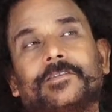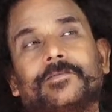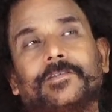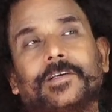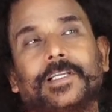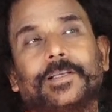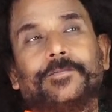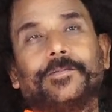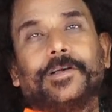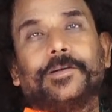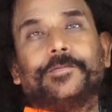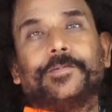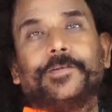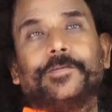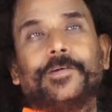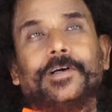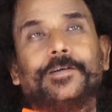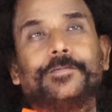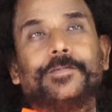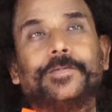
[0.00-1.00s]
Whenever we
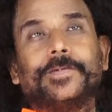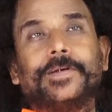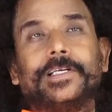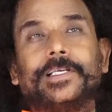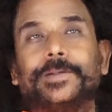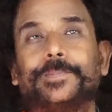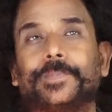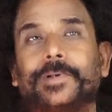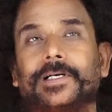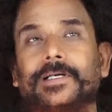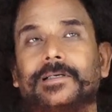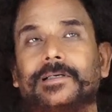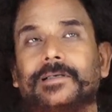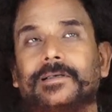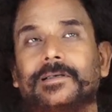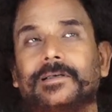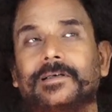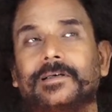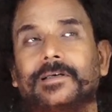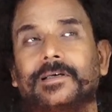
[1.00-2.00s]
want, we will depart,
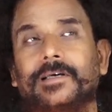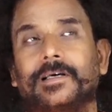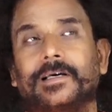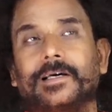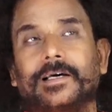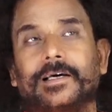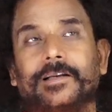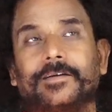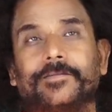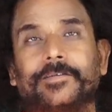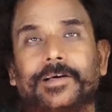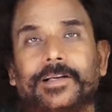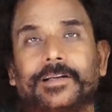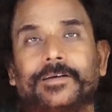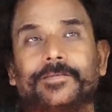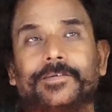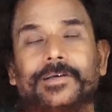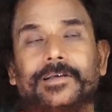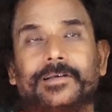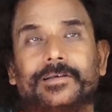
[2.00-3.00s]
and
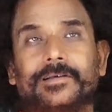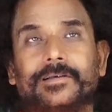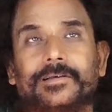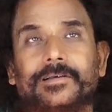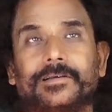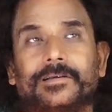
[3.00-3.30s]
whenever